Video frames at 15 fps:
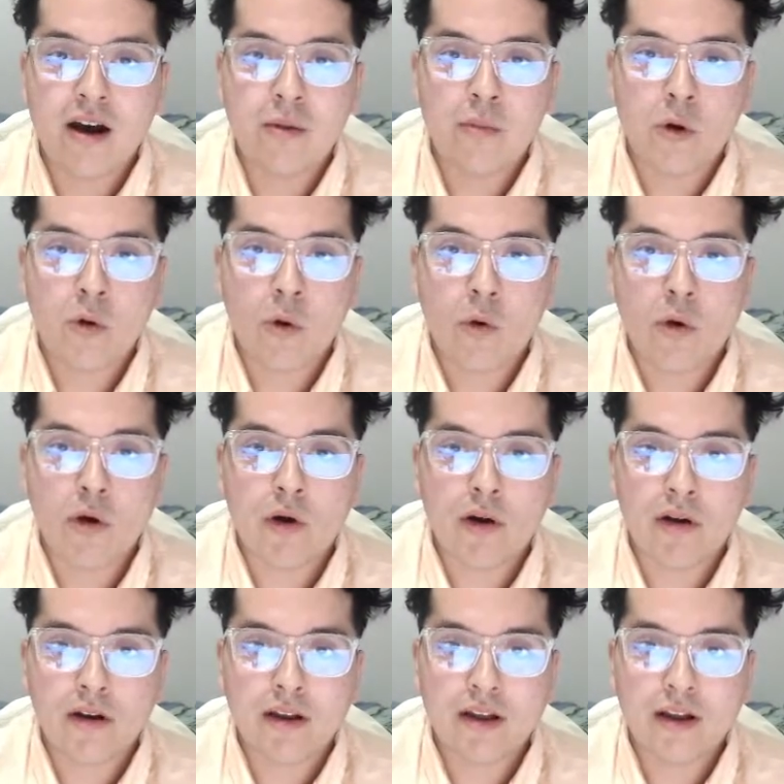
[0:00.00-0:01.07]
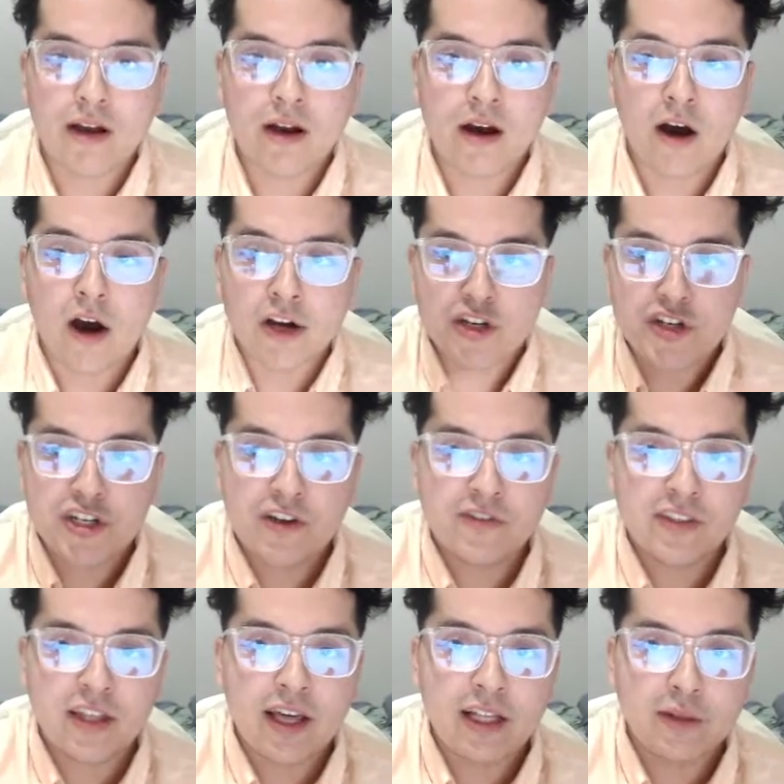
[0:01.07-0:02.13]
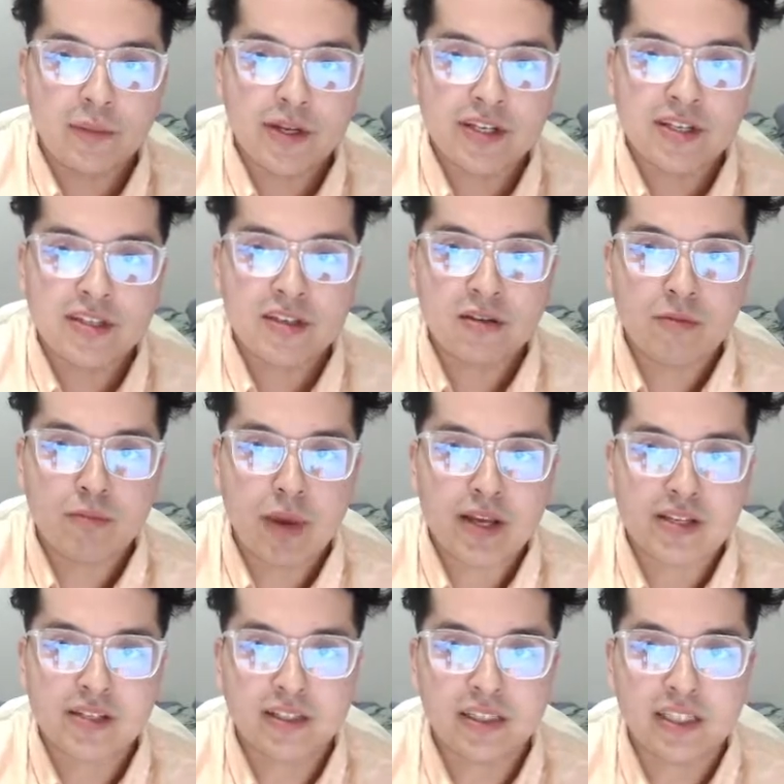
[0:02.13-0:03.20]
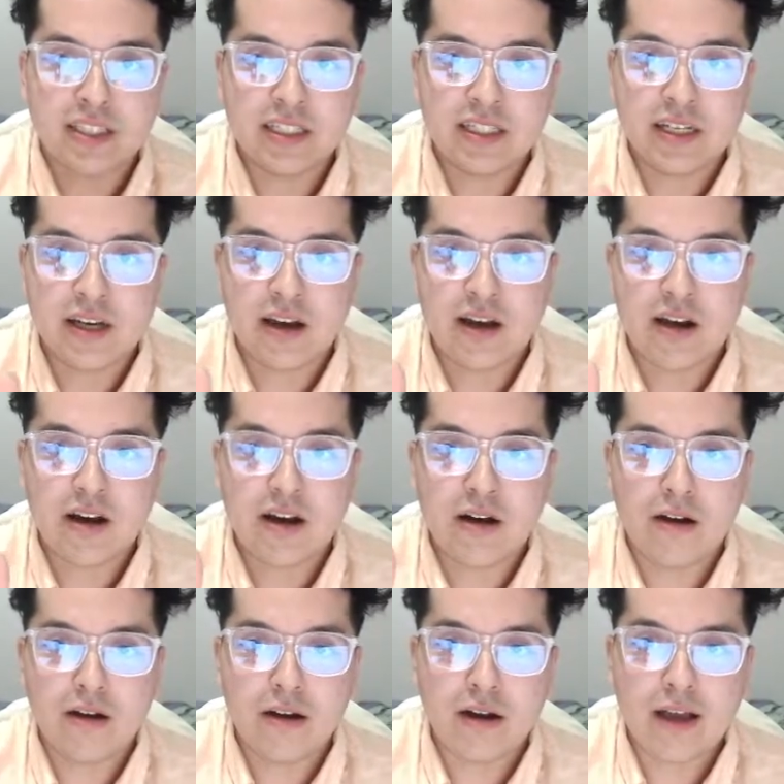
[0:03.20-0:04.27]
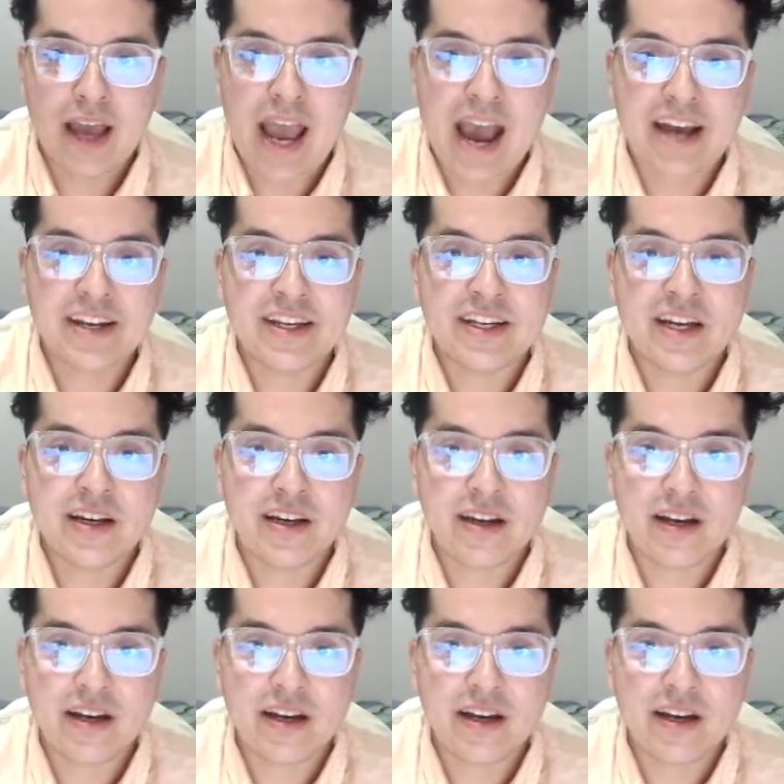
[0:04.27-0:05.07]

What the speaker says: or unshift the elements, basically adding